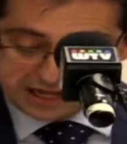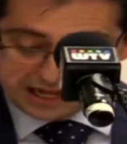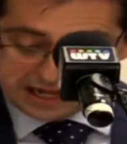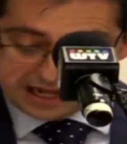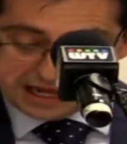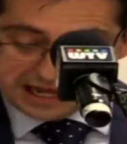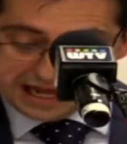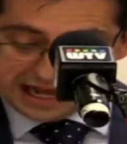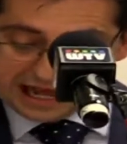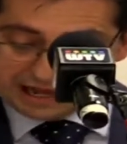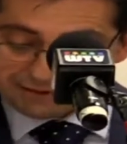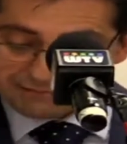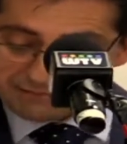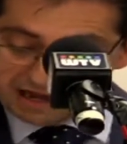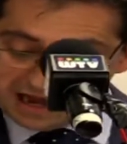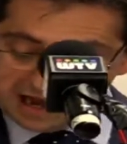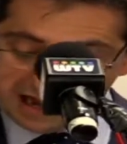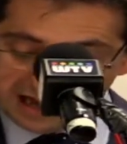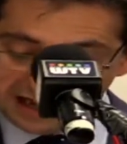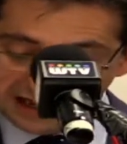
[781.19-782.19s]
and may
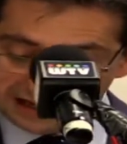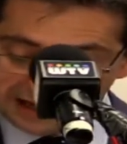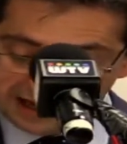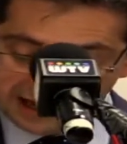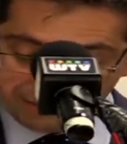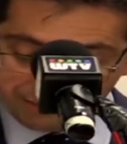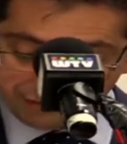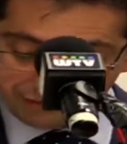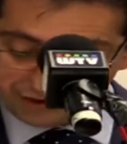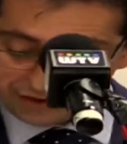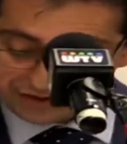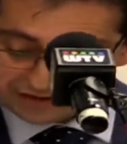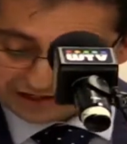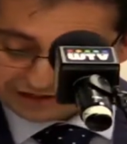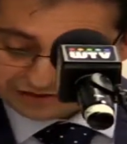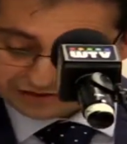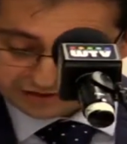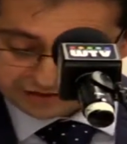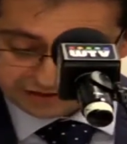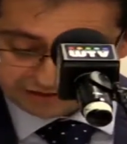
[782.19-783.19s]
allow protesters
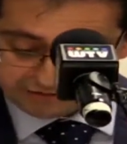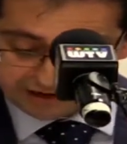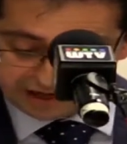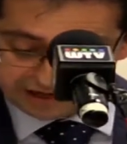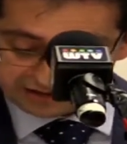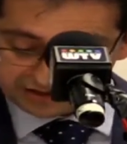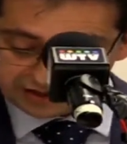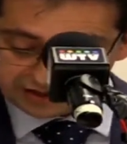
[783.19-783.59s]
to raise such